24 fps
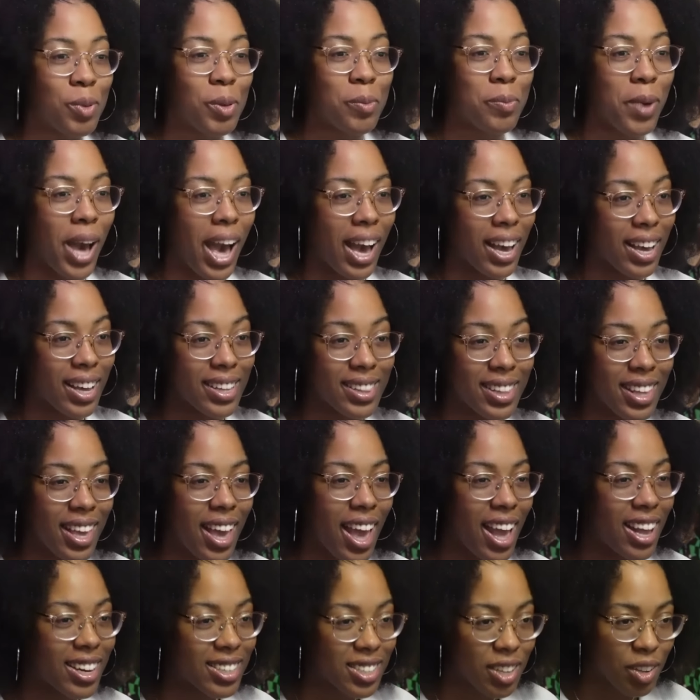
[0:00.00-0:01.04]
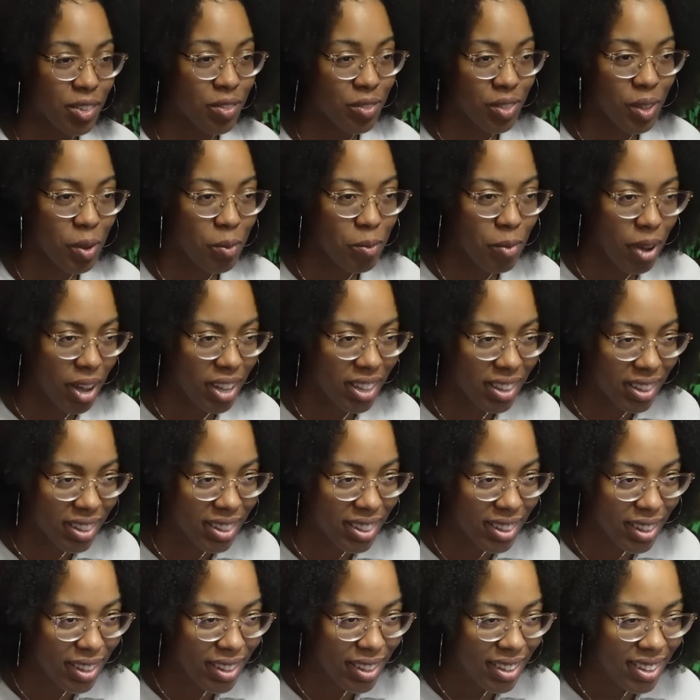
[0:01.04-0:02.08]
we'll be back at the end of the
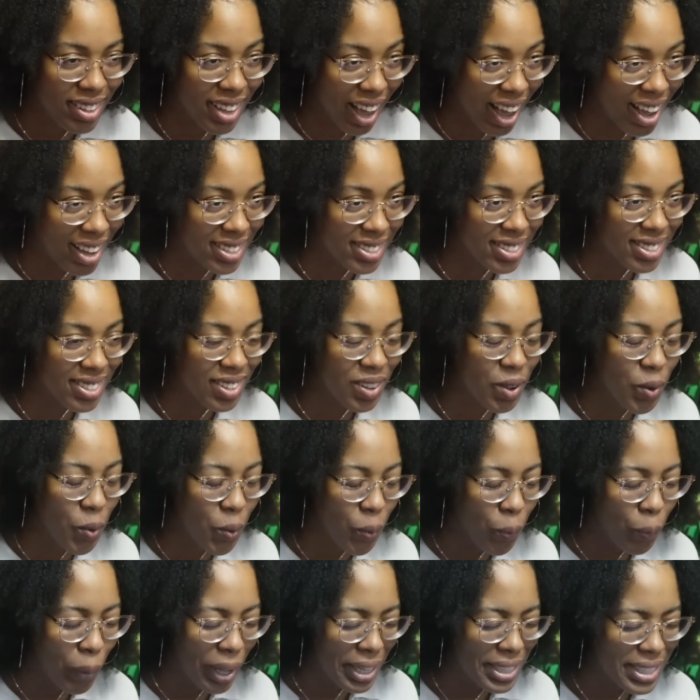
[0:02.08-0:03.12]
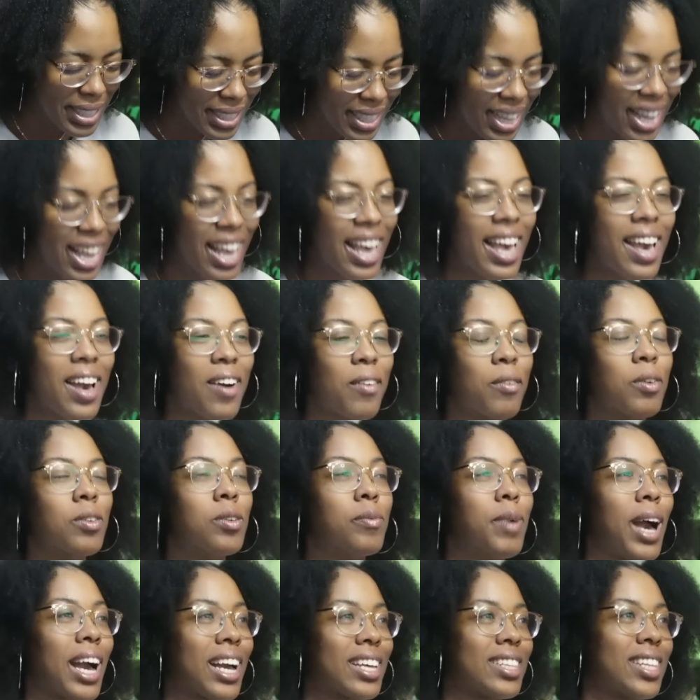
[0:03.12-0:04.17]
month. Guys, We'll
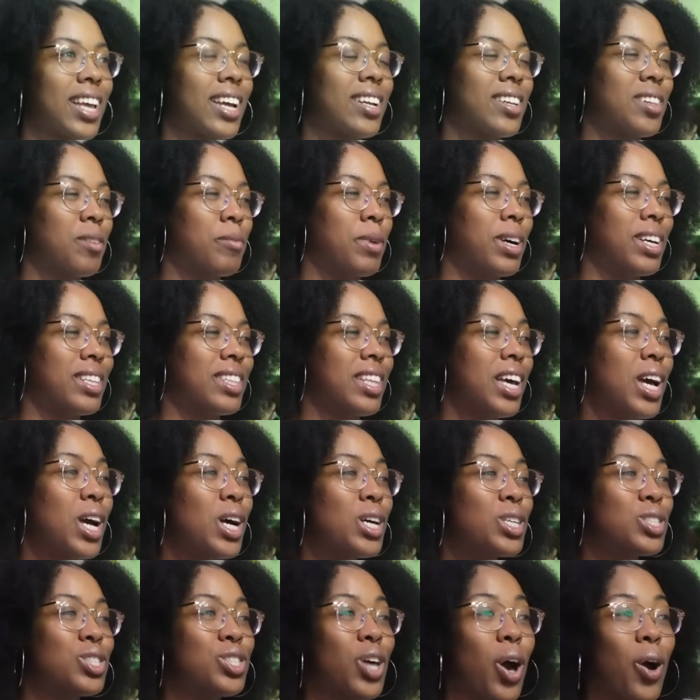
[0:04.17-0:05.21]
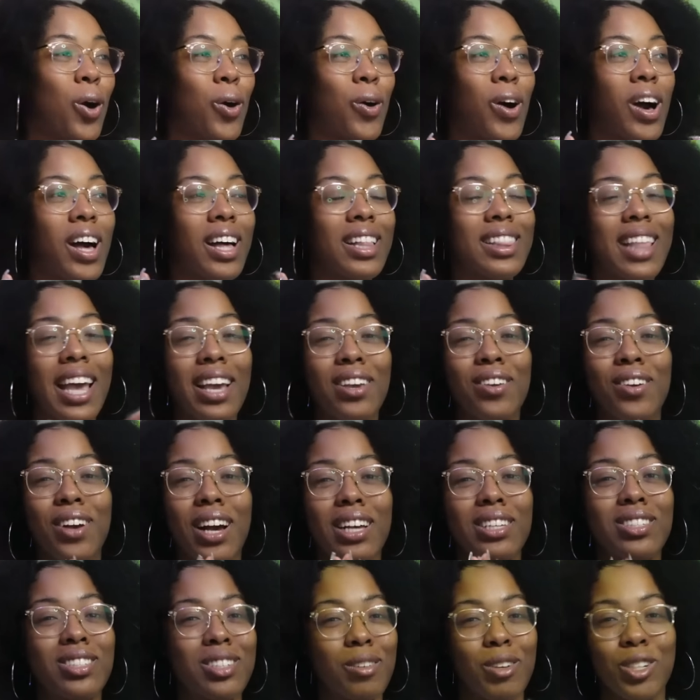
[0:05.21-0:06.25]
be back at the end of the month. So thank you
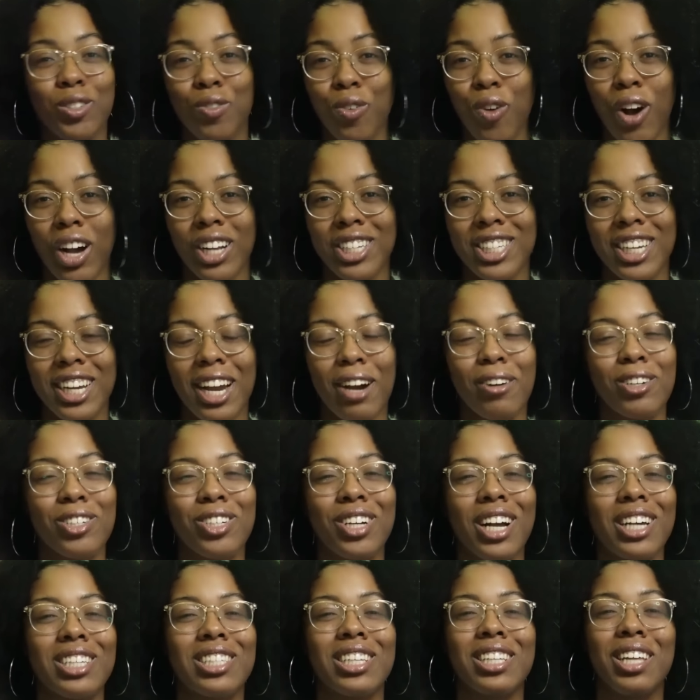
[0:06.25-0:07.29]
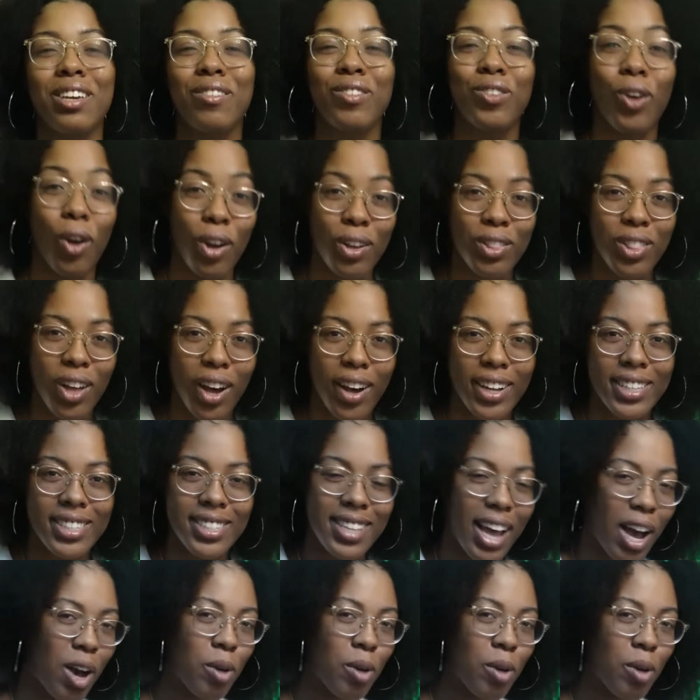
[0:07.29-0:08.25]
guys so much for watching. I want you guys to leave your thoughts